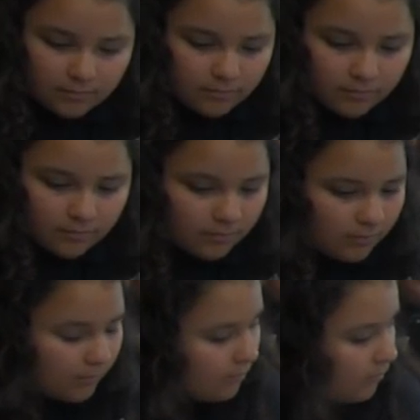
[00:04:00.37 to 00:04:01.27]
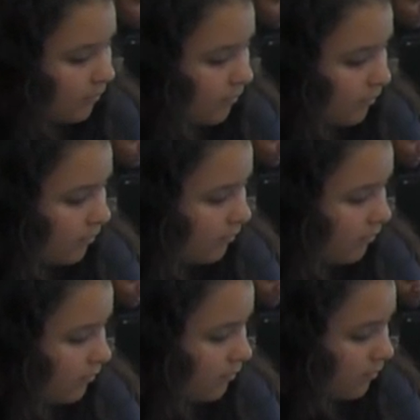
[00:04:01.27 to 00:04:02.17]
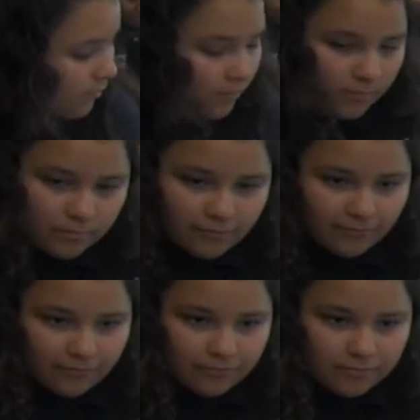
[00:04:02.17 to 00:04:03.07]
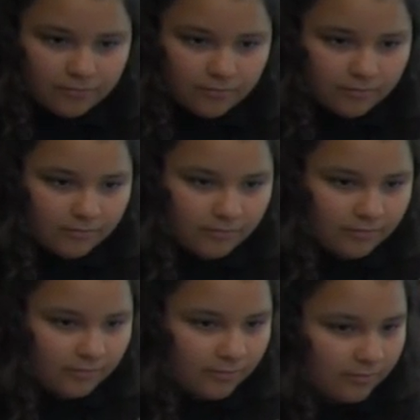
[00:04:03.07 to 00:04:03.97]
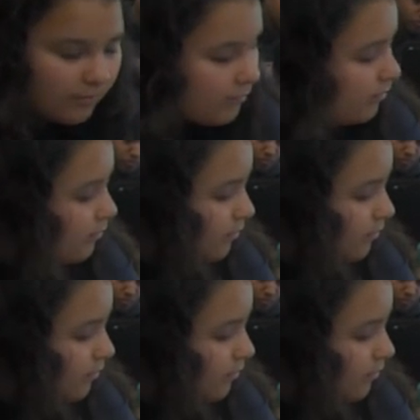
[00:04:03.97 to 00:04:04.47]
(not speaking)